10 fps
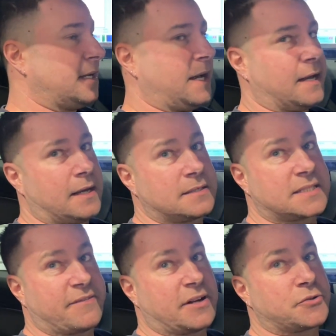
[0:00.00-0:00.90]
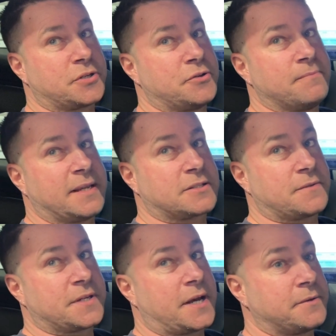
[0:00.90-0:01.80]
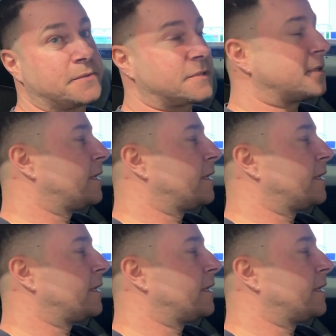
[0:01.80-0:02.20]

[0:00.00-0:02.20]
and 700 Newton meters on the nose.